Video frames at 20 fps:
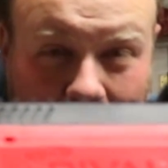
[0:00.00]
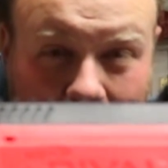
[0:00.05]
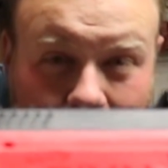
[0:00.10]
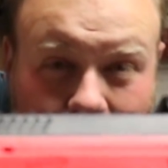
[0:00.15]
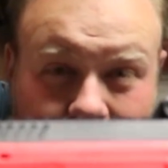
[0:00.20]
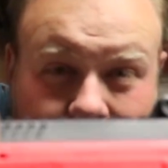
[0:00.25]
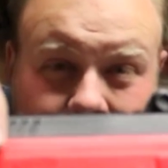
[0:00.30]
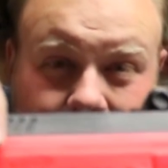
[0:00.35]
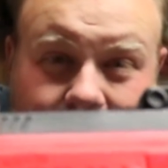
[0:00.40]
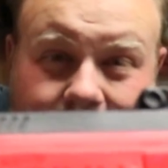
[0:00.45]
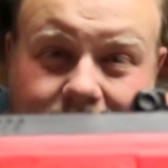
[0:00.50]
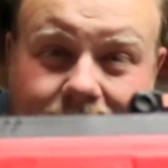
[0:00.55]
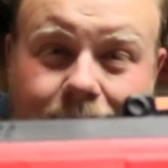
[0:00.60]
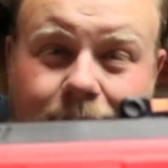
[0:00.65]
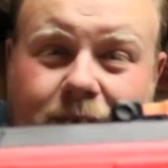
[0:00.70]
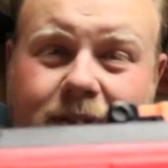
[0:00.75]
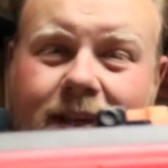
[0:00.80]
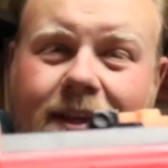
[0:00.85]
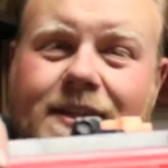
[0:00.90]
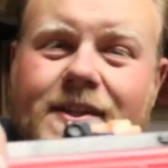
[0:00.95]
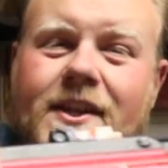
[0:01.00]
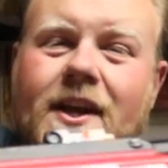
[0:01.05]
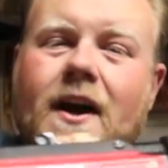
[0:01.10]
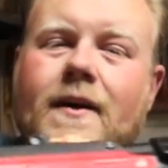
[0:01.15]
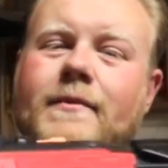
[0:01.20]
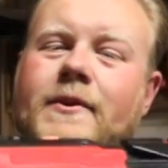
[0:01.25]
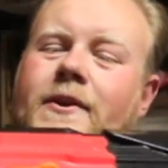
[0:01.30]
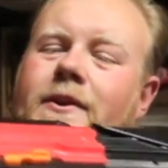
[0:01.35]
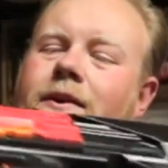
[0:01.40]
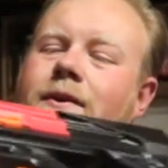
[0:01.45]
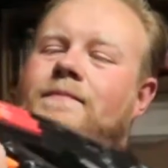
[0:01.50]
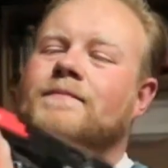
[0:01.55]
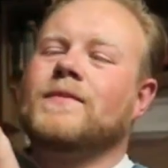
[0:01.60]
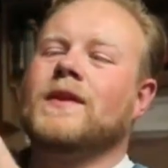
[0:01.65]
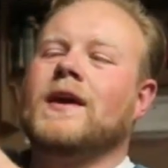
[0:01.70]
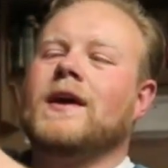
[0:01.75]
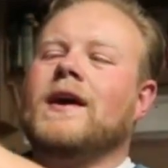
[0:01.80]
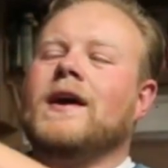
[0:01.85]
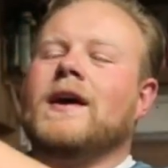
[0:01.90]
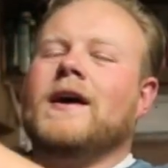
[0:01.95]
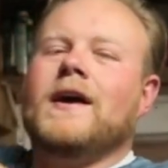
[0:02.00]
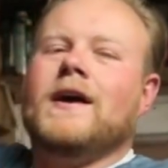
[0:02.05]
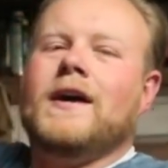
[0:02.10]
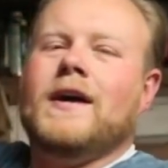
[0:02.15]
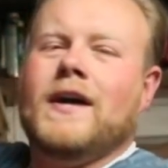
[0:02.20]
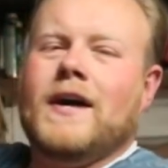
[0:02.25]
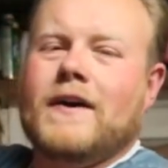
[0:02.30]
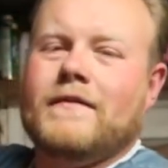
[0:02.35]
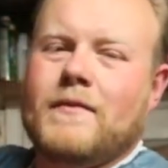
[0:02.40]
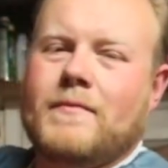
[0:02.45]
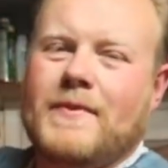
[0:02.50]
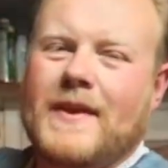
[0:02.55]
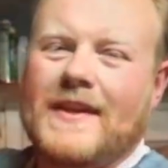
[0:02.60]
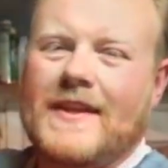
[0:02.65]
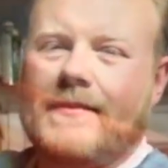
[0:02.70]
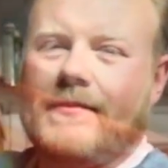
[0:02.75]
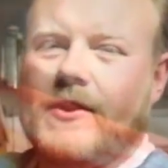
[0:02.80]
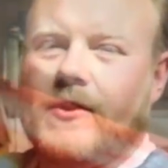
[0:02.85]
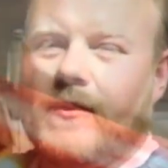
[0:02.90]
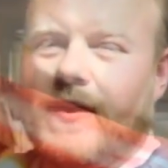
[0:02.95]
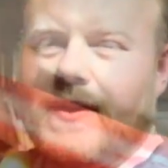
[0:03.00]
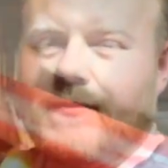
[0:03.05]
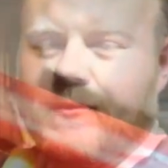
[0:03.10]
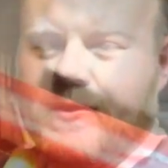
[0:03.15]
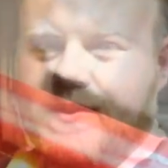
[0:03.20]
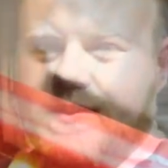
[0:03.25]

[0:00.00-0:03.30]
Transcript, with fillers: which is the potentiometer of a PWM,